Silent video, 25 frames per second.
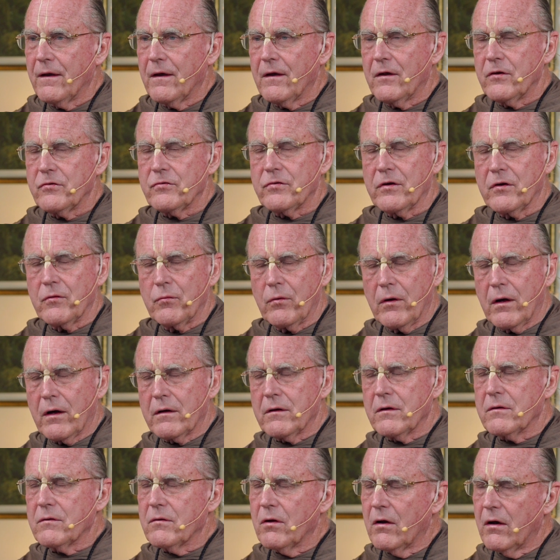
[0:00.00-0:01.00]
Sri
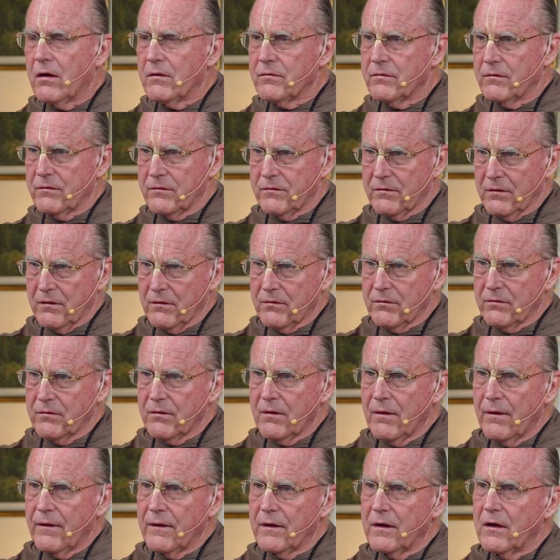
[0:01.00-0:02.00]
Radha tosses us
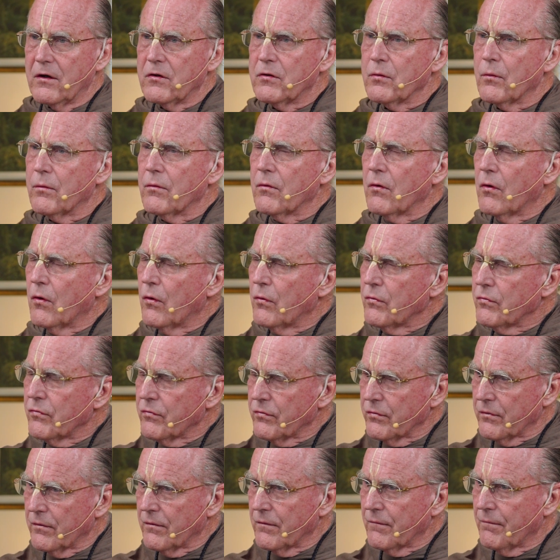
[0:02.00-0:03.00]
into an
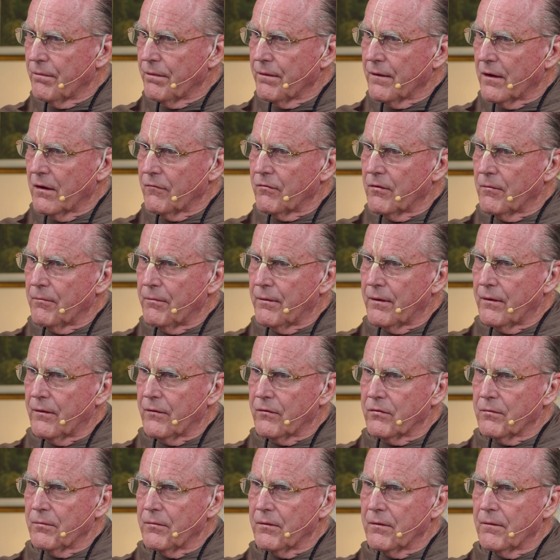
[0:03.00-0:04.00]
ocean of
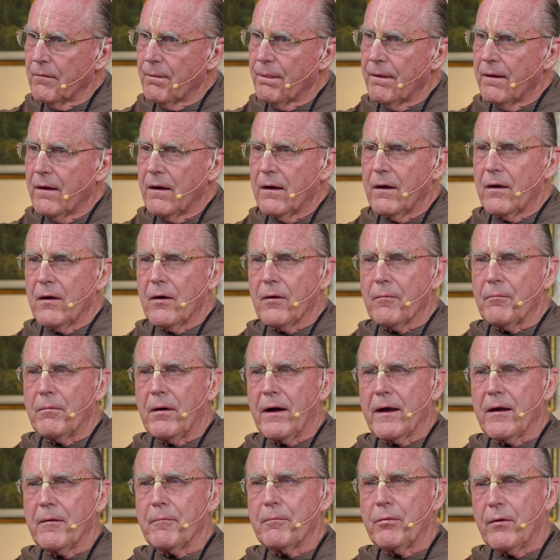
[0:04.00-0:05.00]
embarrassment
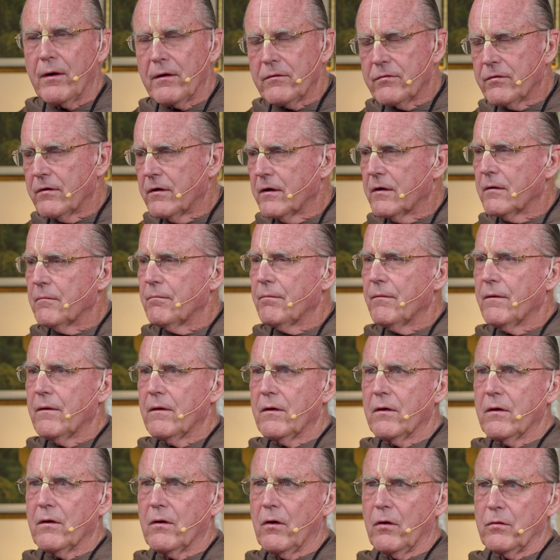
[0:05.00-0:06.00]
by embracing
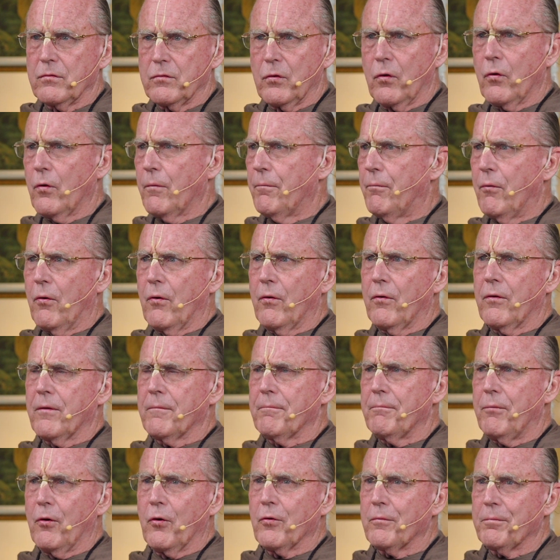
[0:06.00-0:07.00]
a low-born
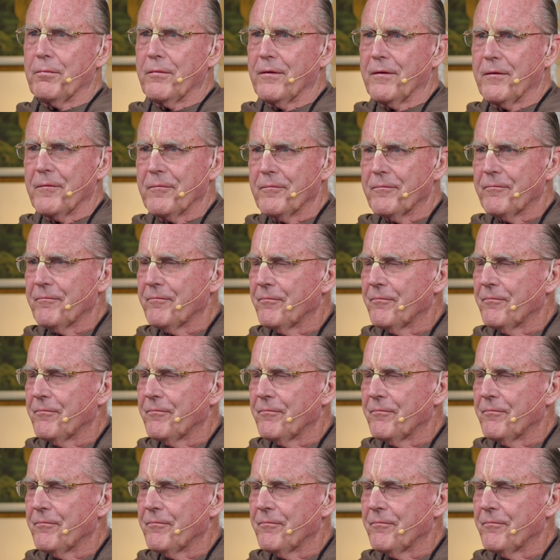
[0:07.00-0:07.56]
boatman.